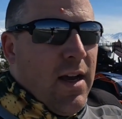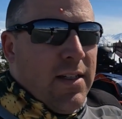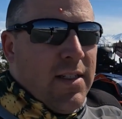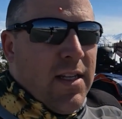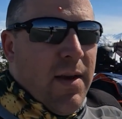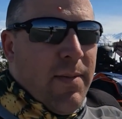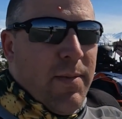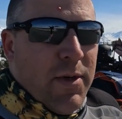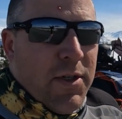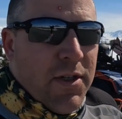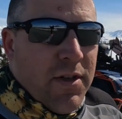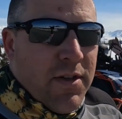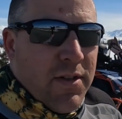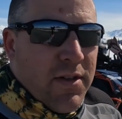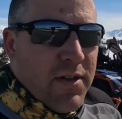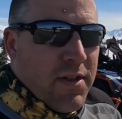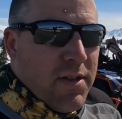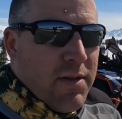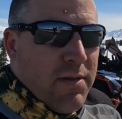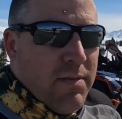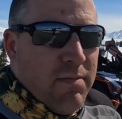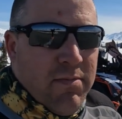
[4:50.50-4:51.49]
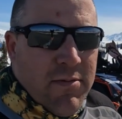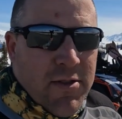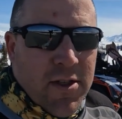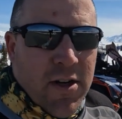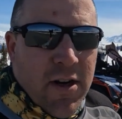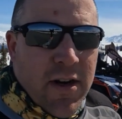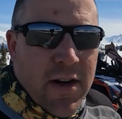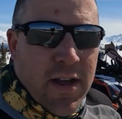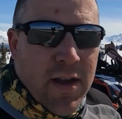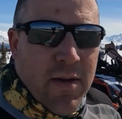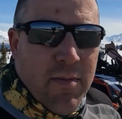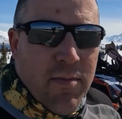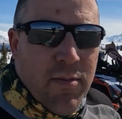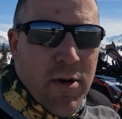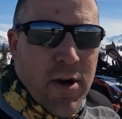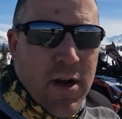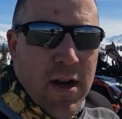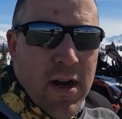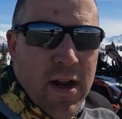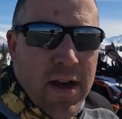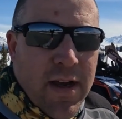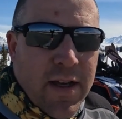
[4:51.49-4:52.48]
Temperatures are starting to get
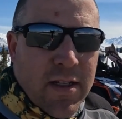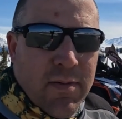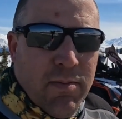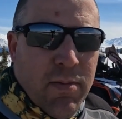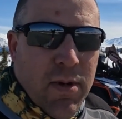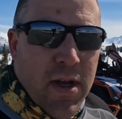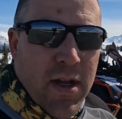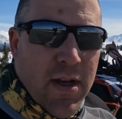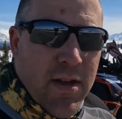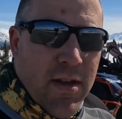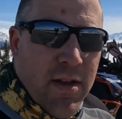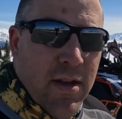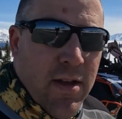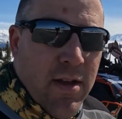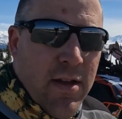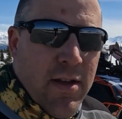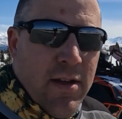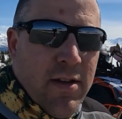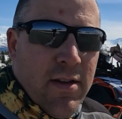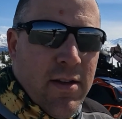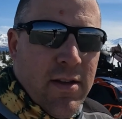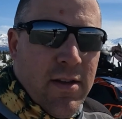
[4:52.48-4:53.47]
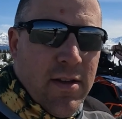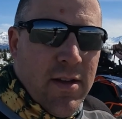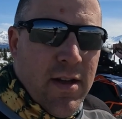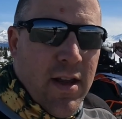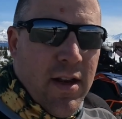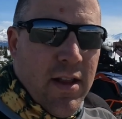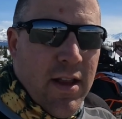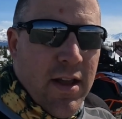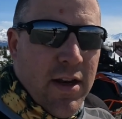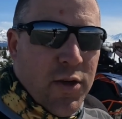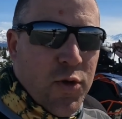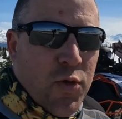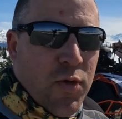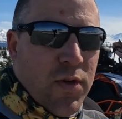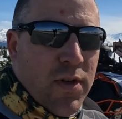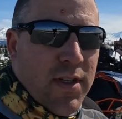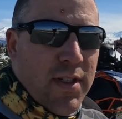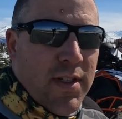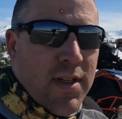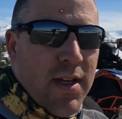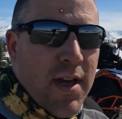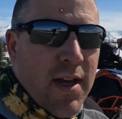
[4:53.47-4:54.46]
pretty nice, but not a lot of
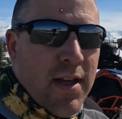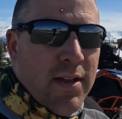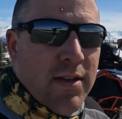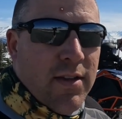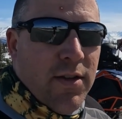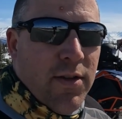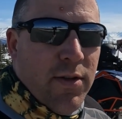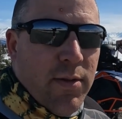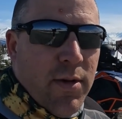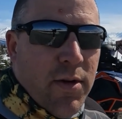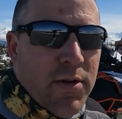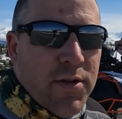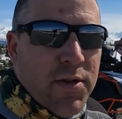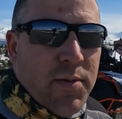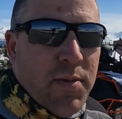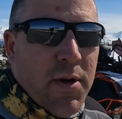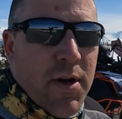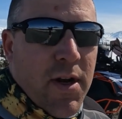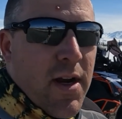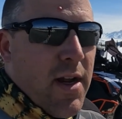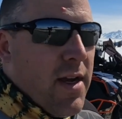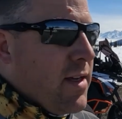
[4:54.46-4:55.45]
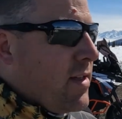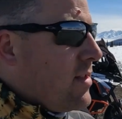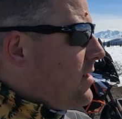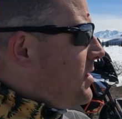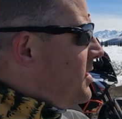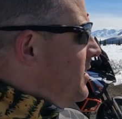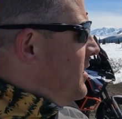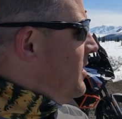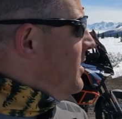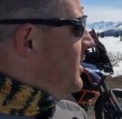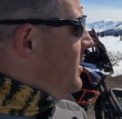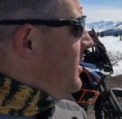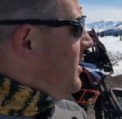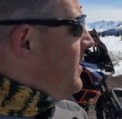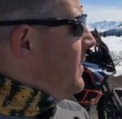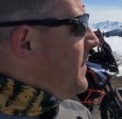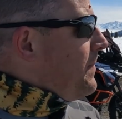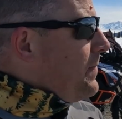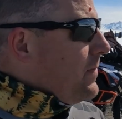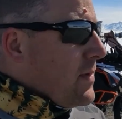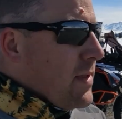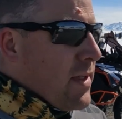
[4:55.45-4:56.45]
tourists yet, so the roads are pretty nice.
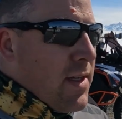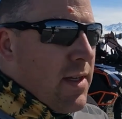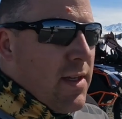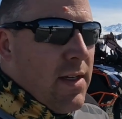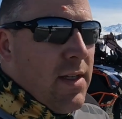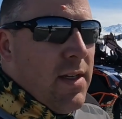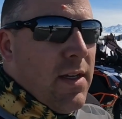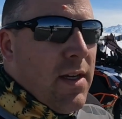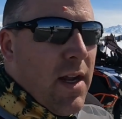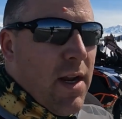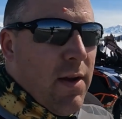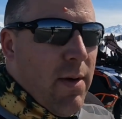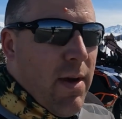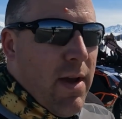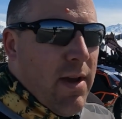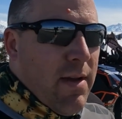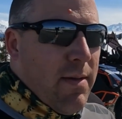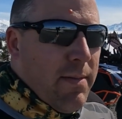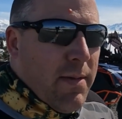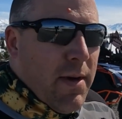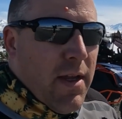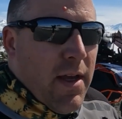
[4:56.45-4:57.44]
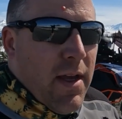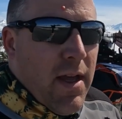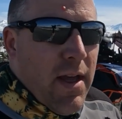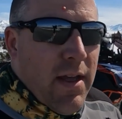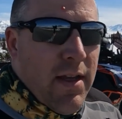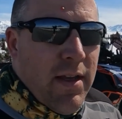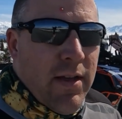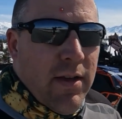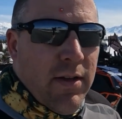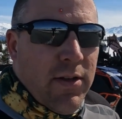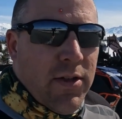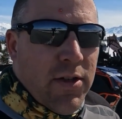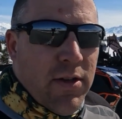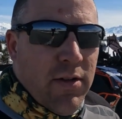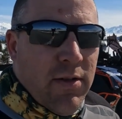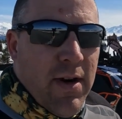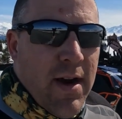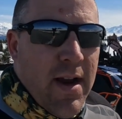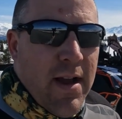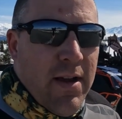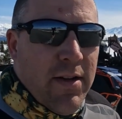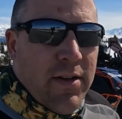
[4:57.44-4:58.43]
Anyway, I'm gonna turn
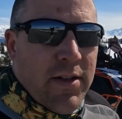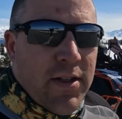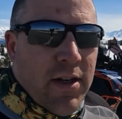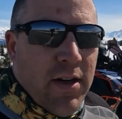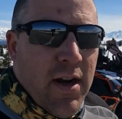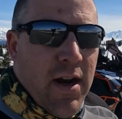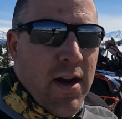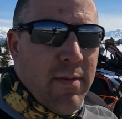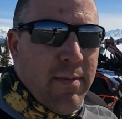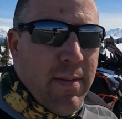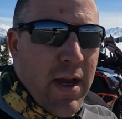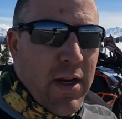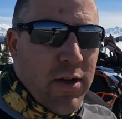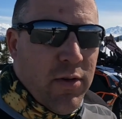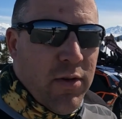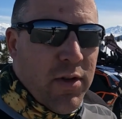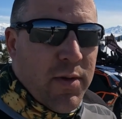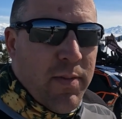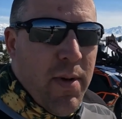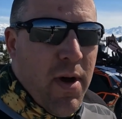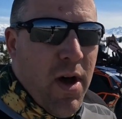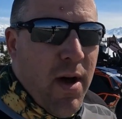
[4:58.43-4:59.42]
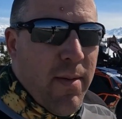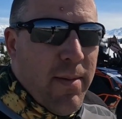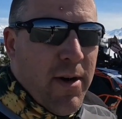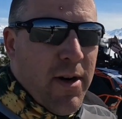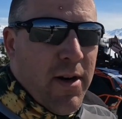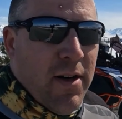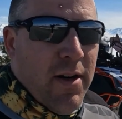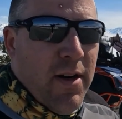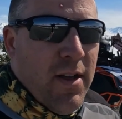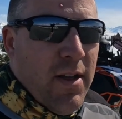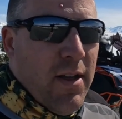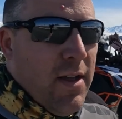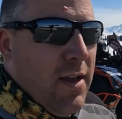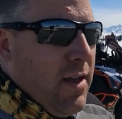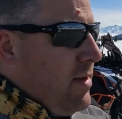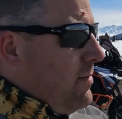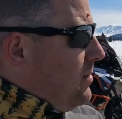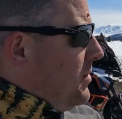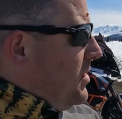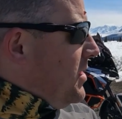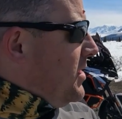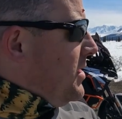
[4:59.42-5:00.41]
around, start heading back towards Palmer.
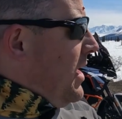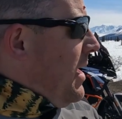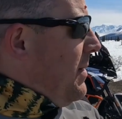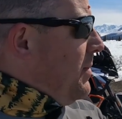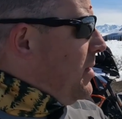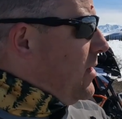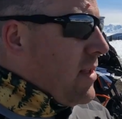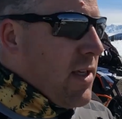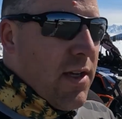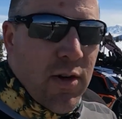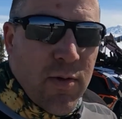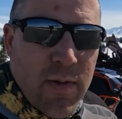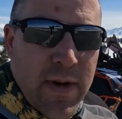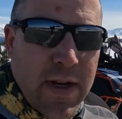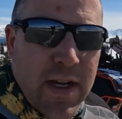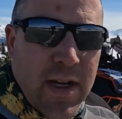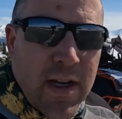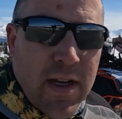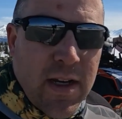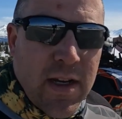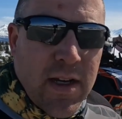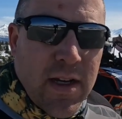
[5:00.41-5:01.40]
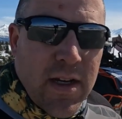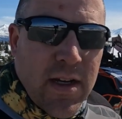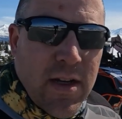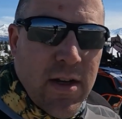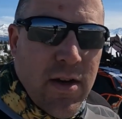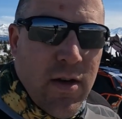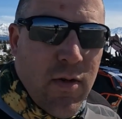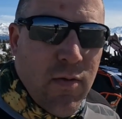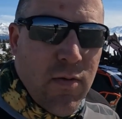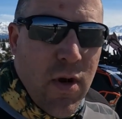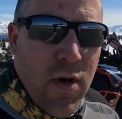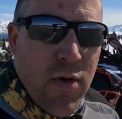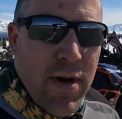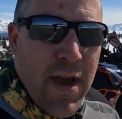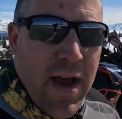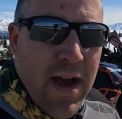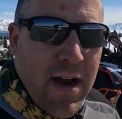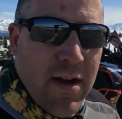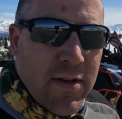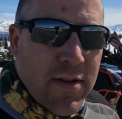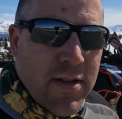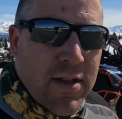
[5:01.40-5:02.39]
I'm gonna stop at the Eureka
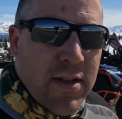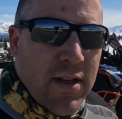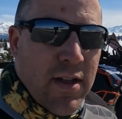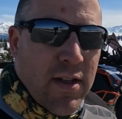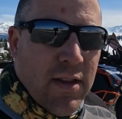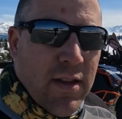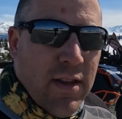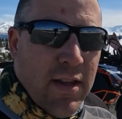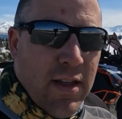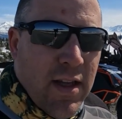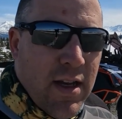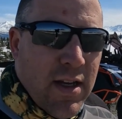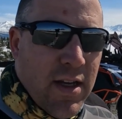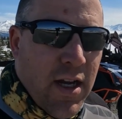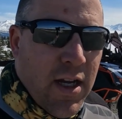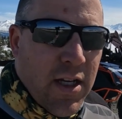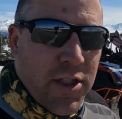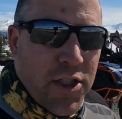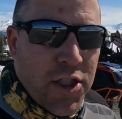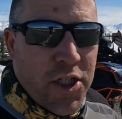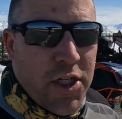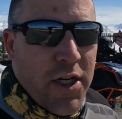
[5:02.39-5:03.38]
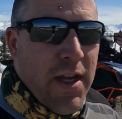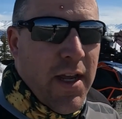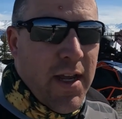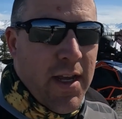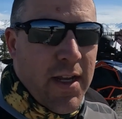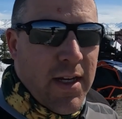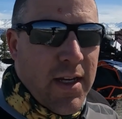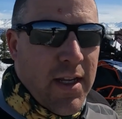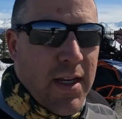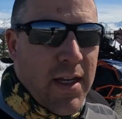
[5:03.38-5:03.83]
Roadhouse Lodge and